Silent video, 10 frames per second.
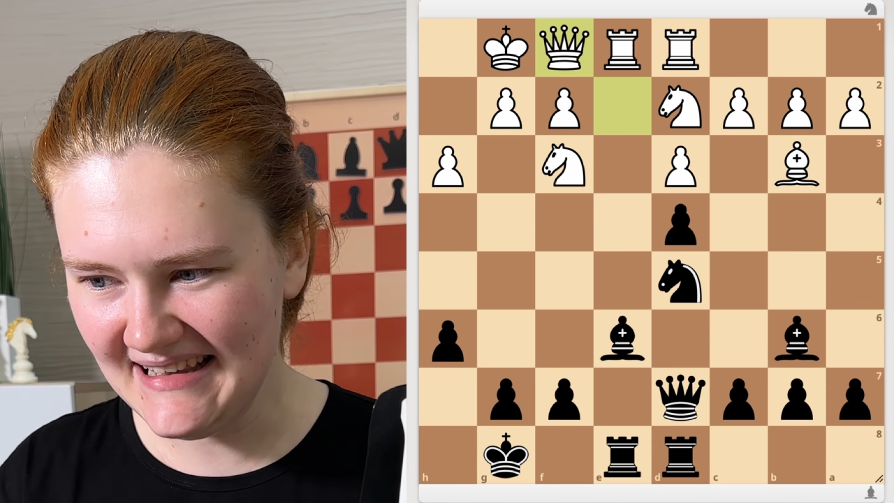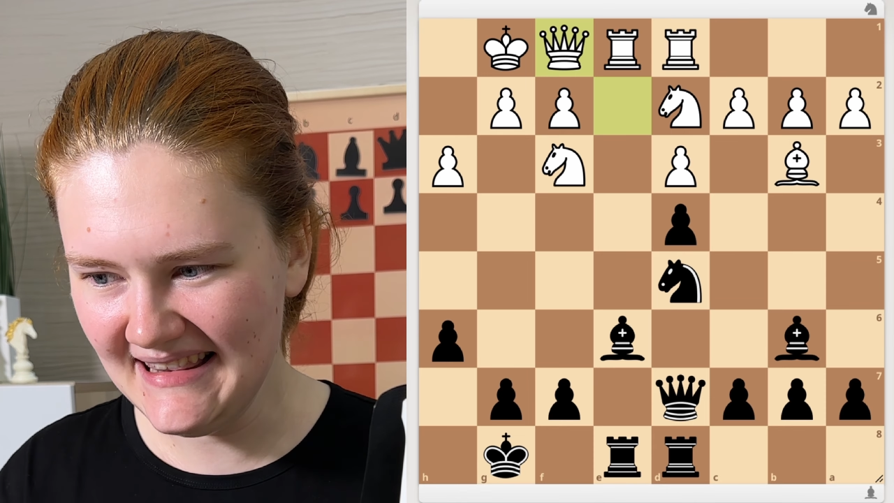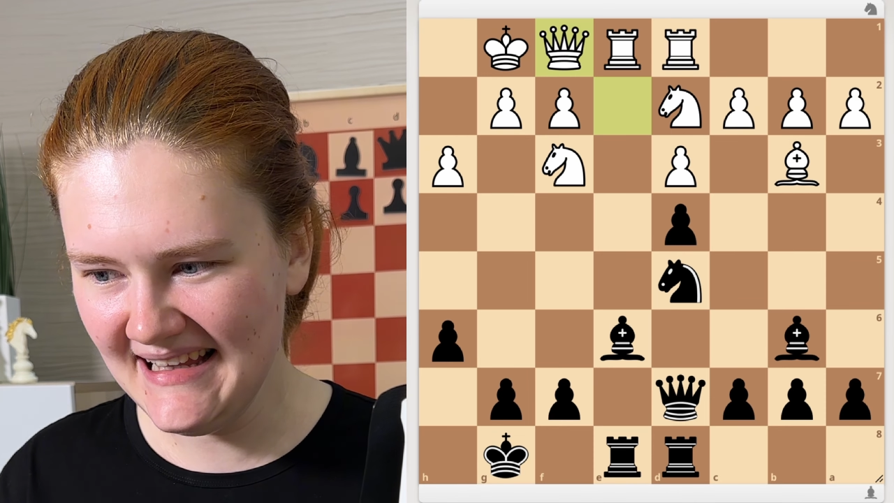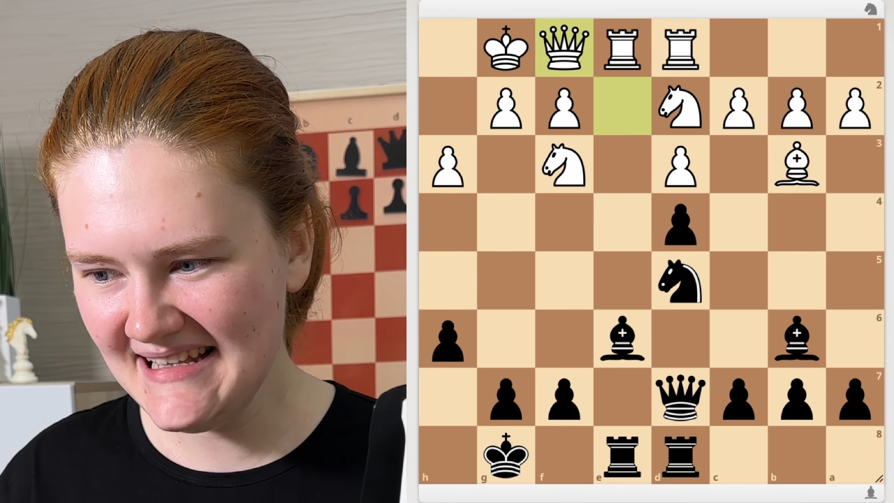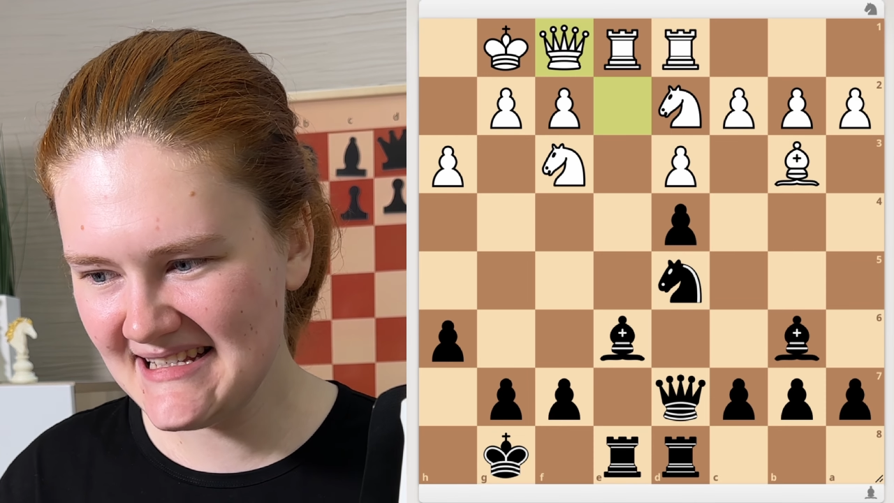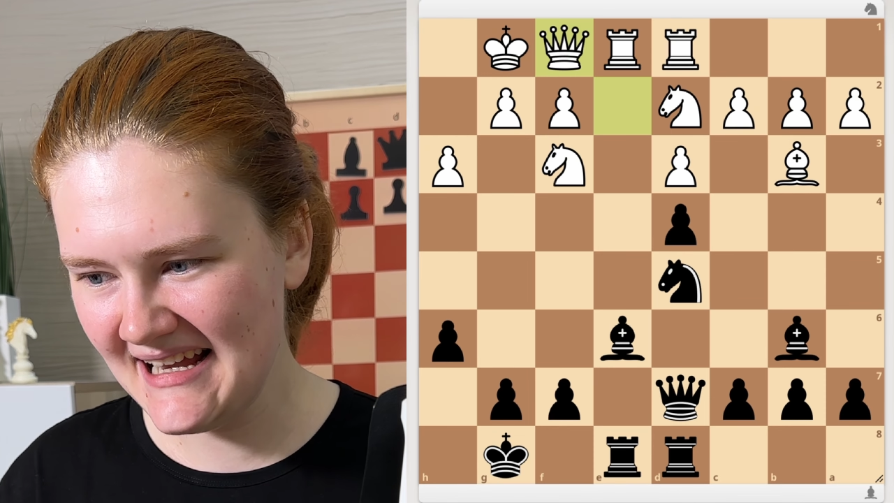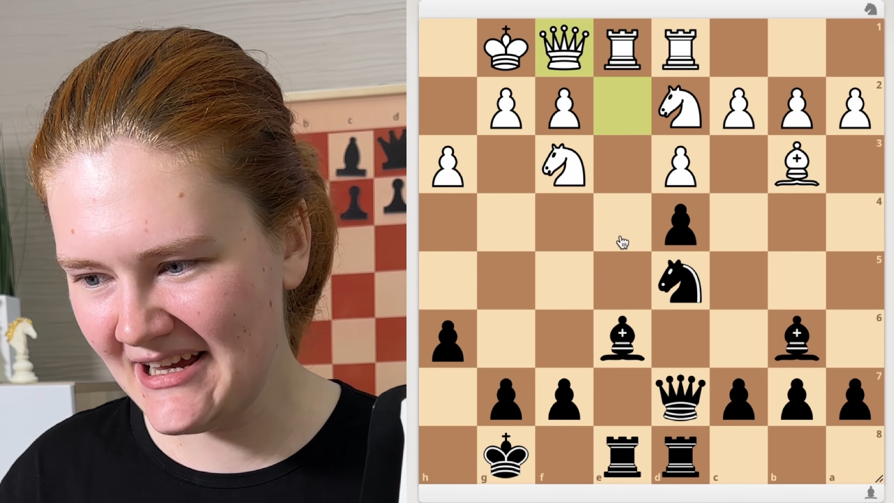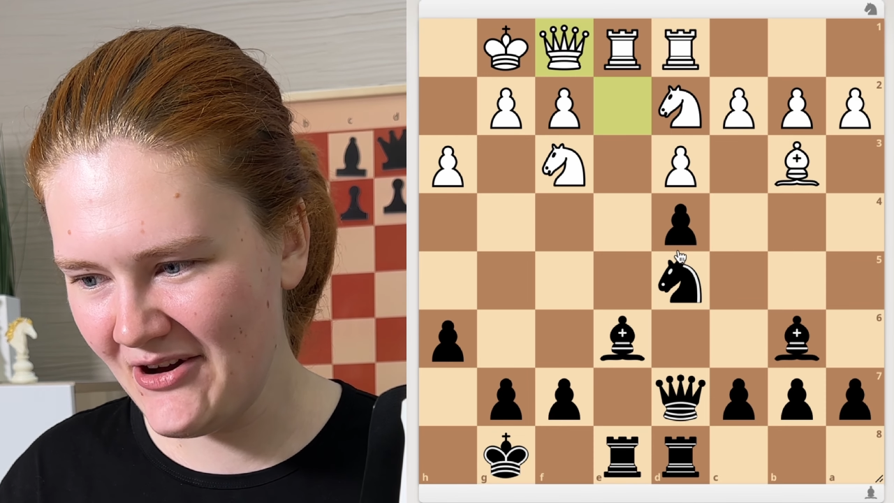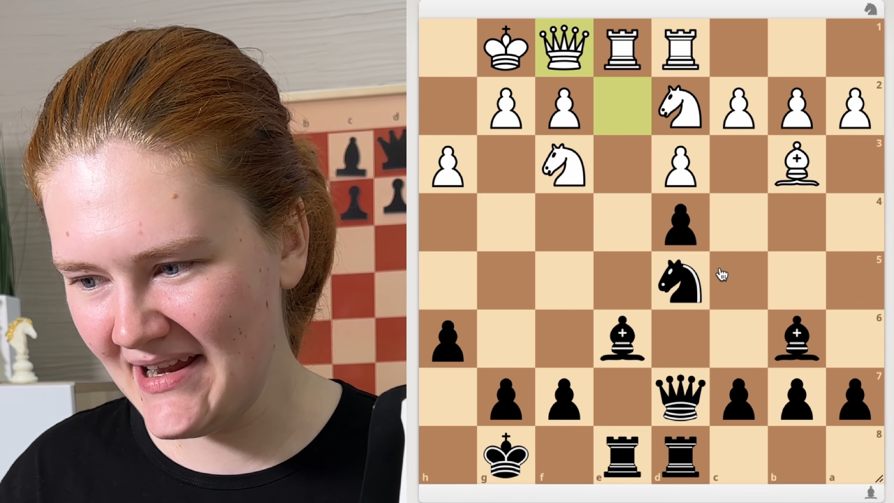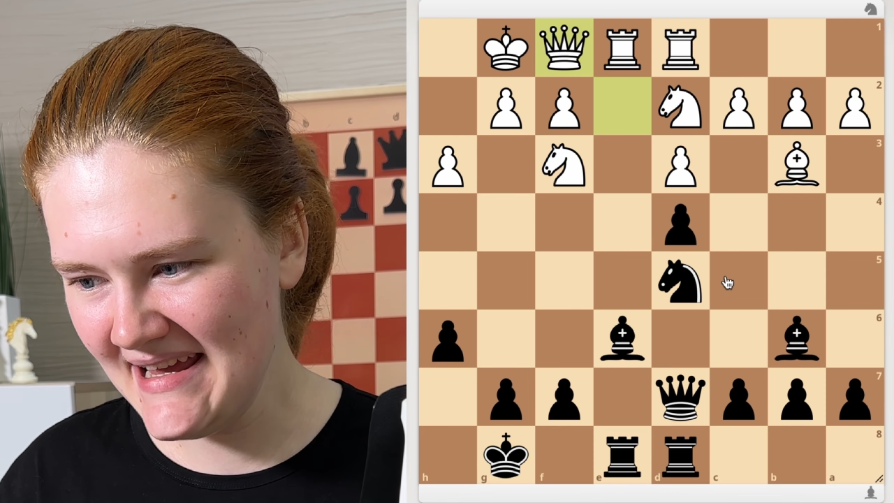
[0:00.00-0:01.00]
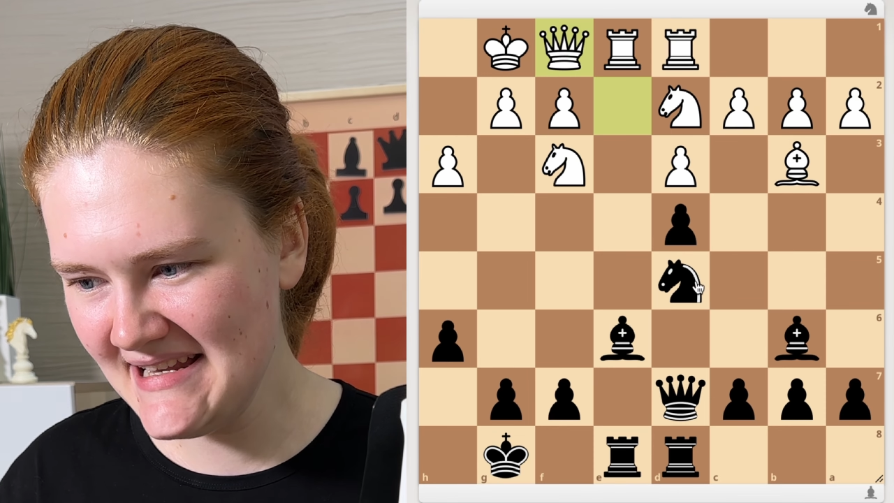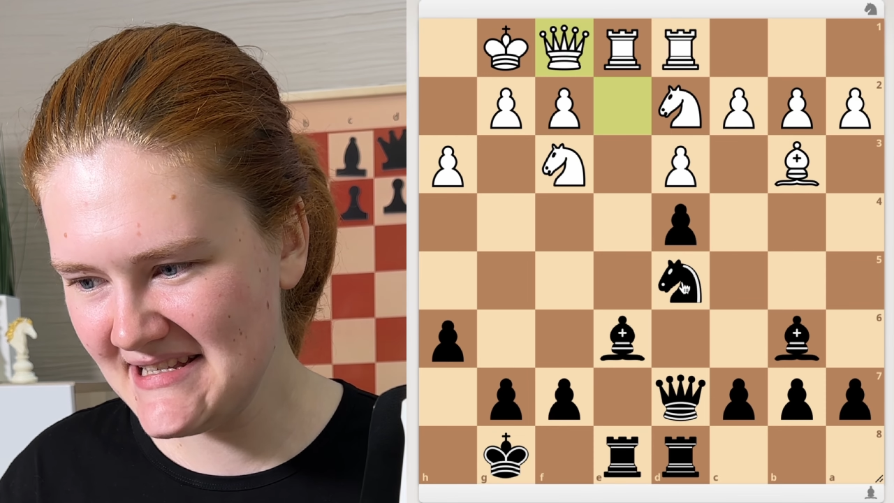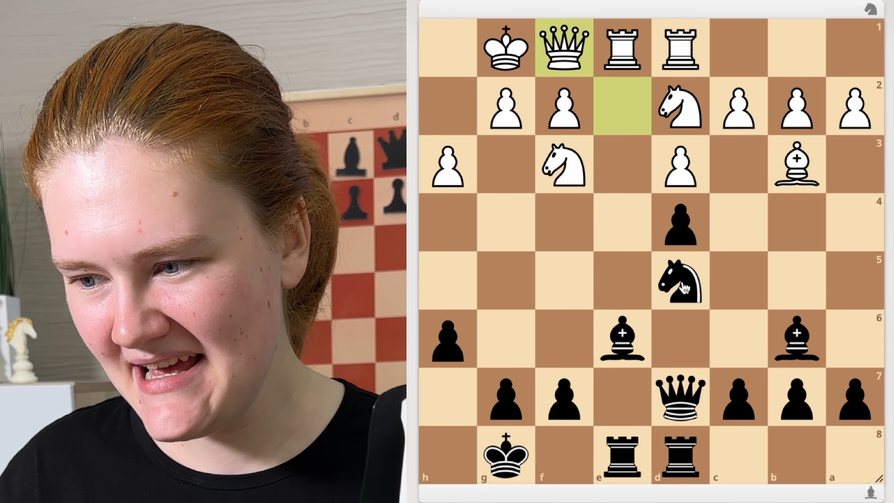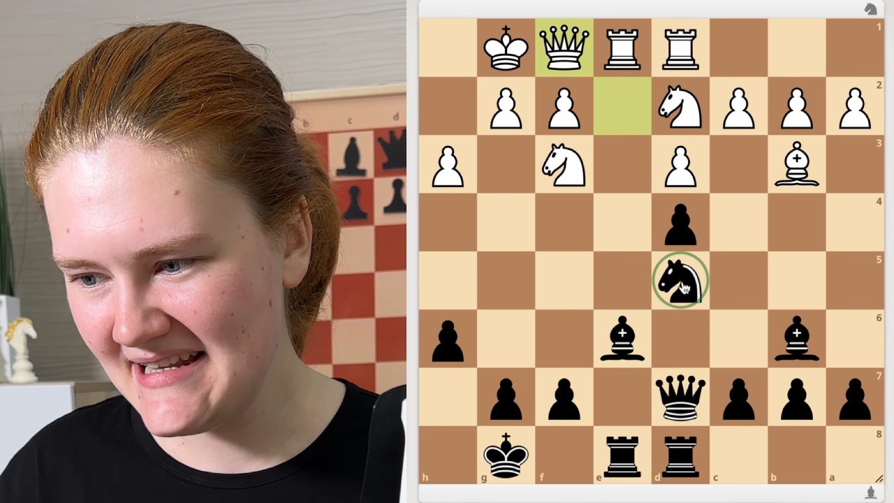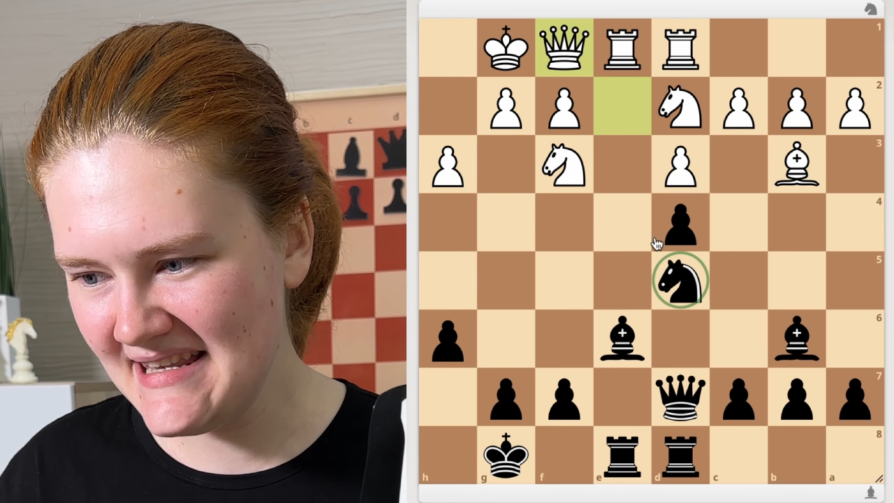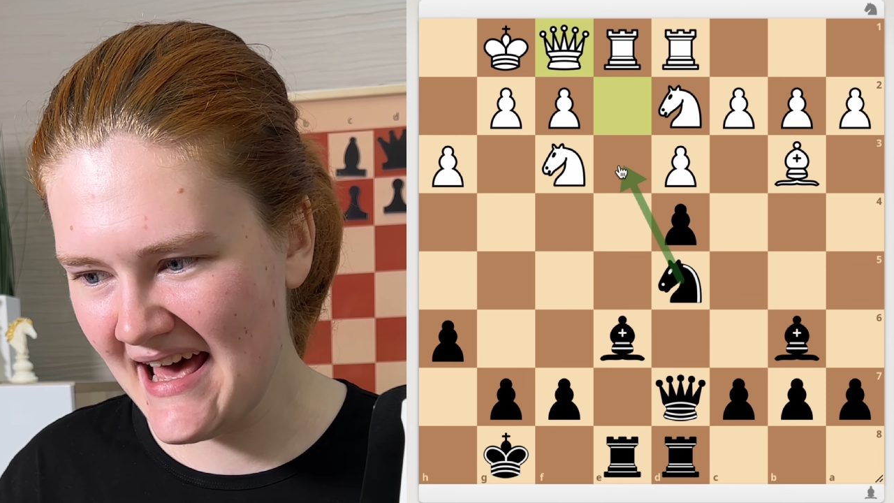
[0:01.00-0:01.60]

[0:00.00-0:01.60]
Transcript: Let's calculate